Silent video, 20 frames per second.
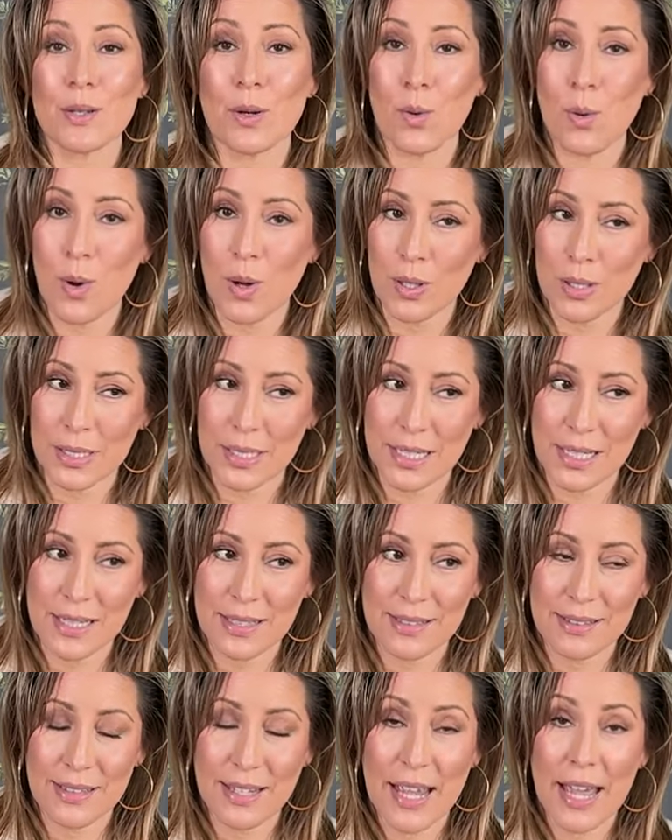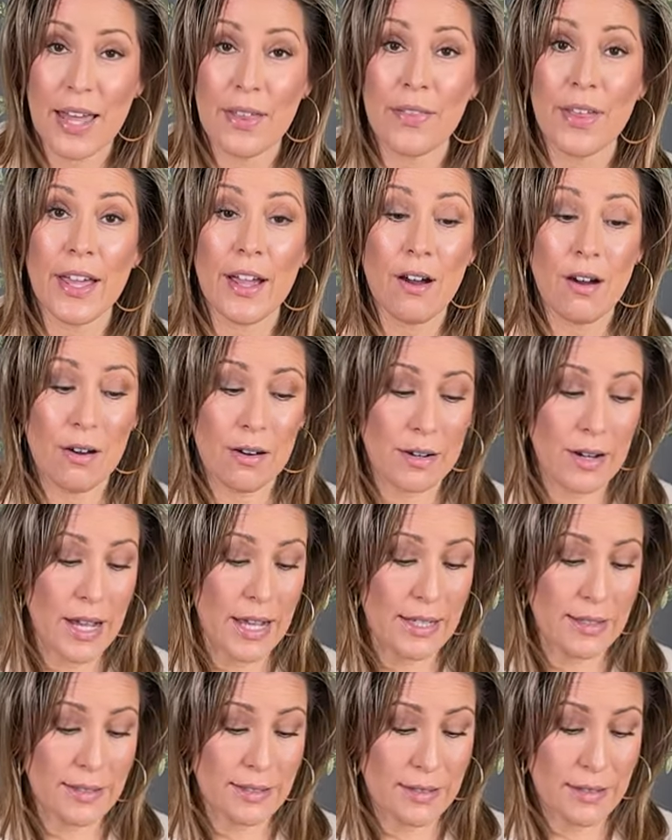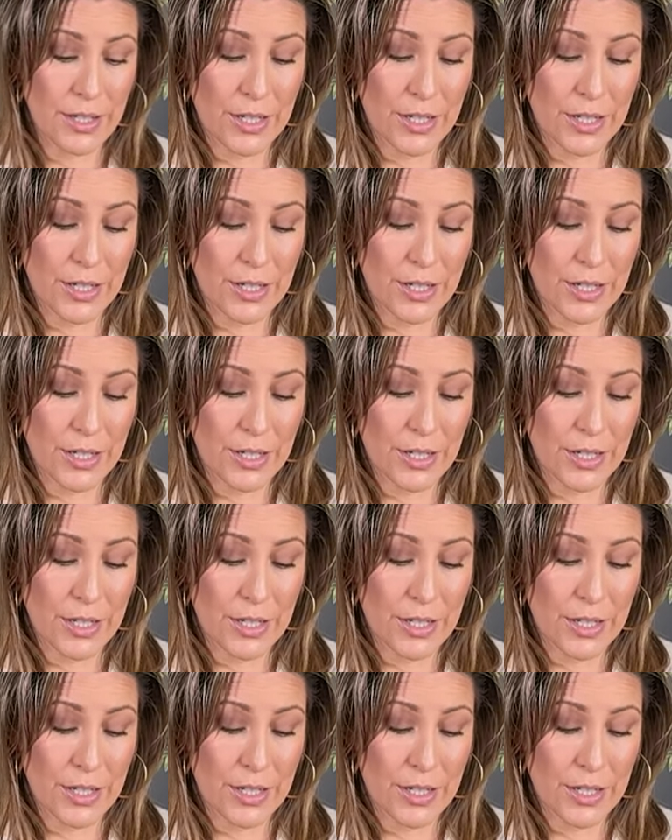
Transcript: the quality, and they are nice.